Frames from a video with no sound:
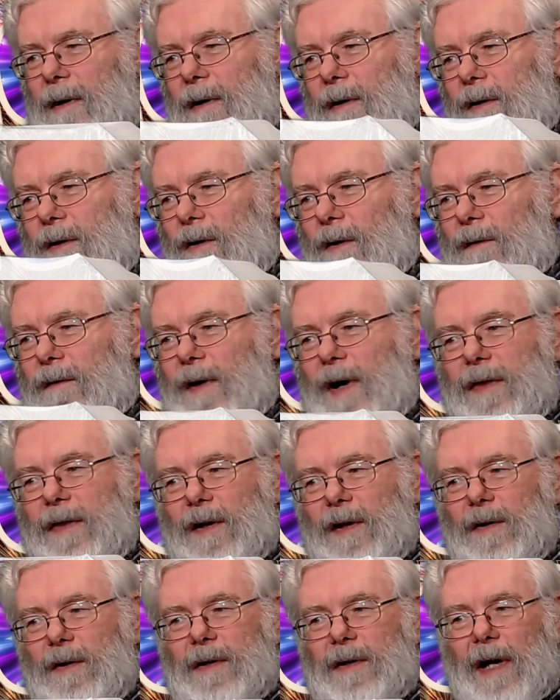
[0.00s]
you'll find the
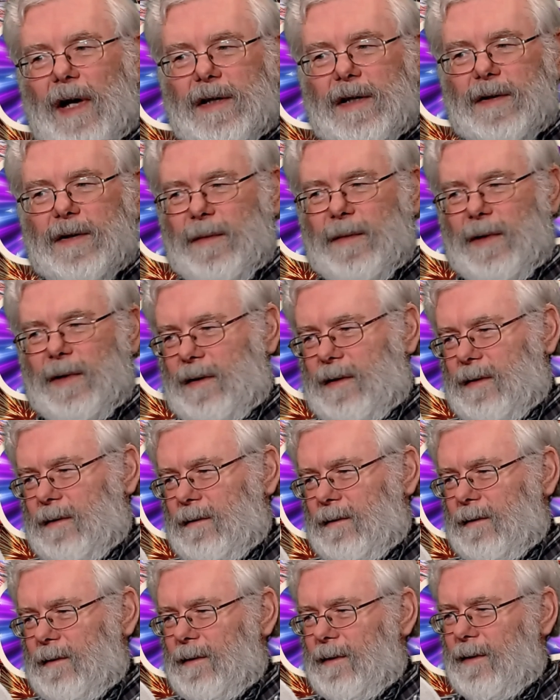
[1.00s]
New Testament.
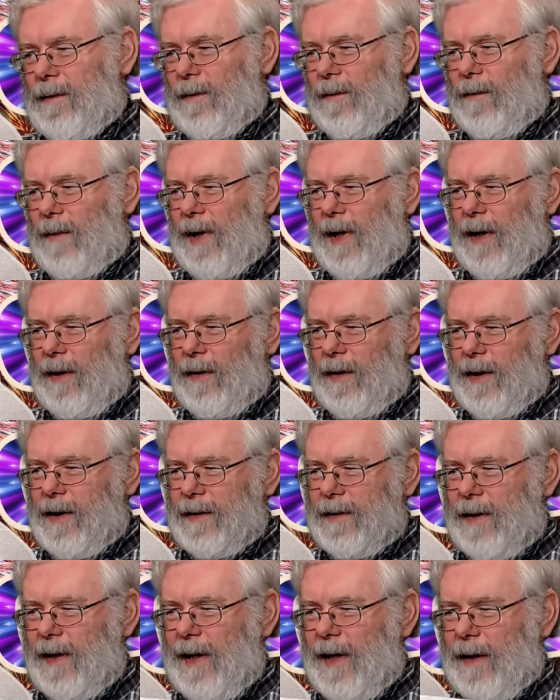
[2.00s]
Wow, look at
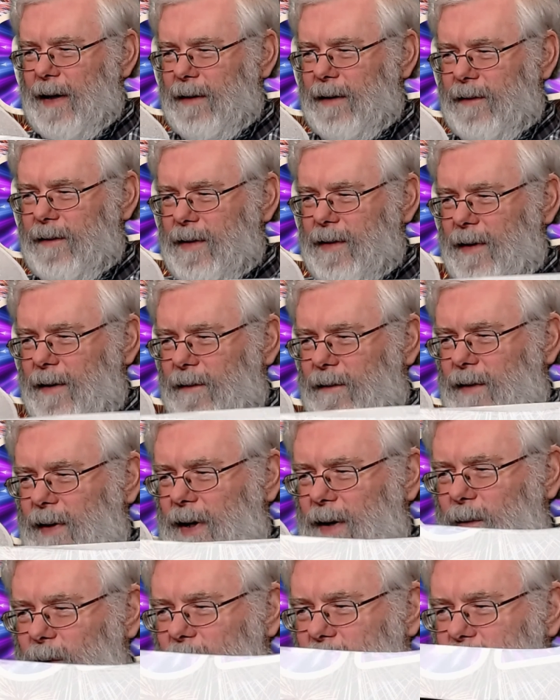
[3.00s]
that.
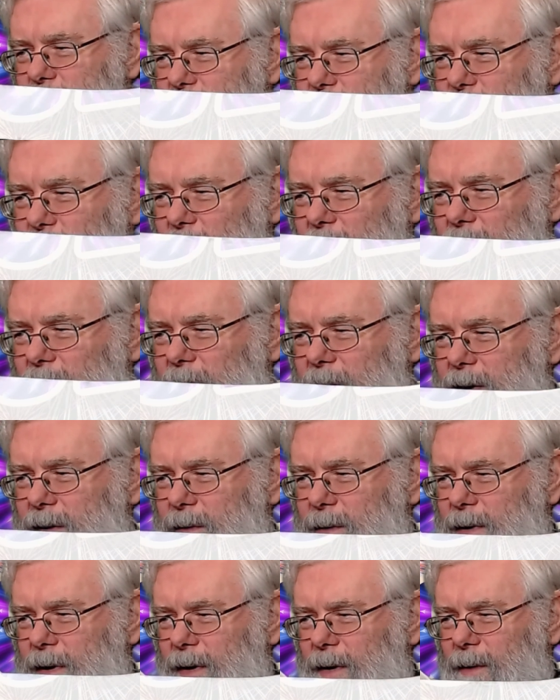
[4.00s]
Fireworks are showing right
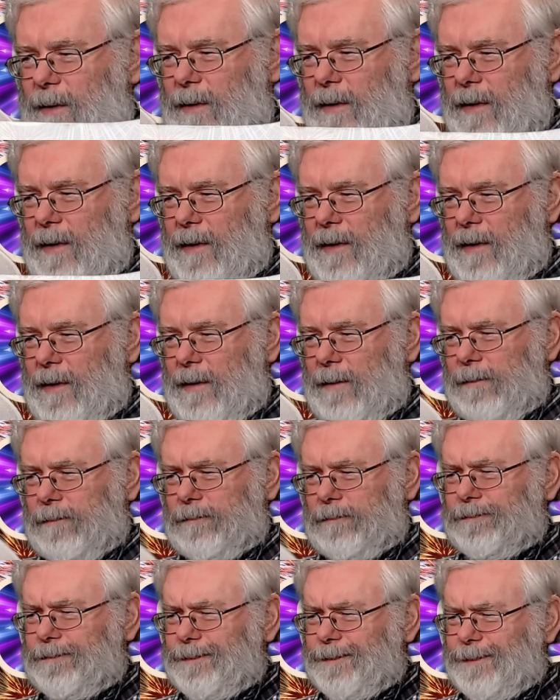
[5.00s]
through.
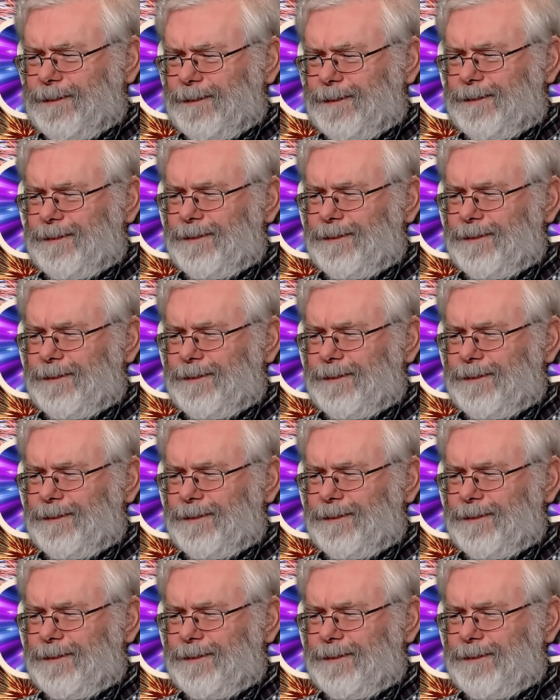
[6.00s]
Hmm.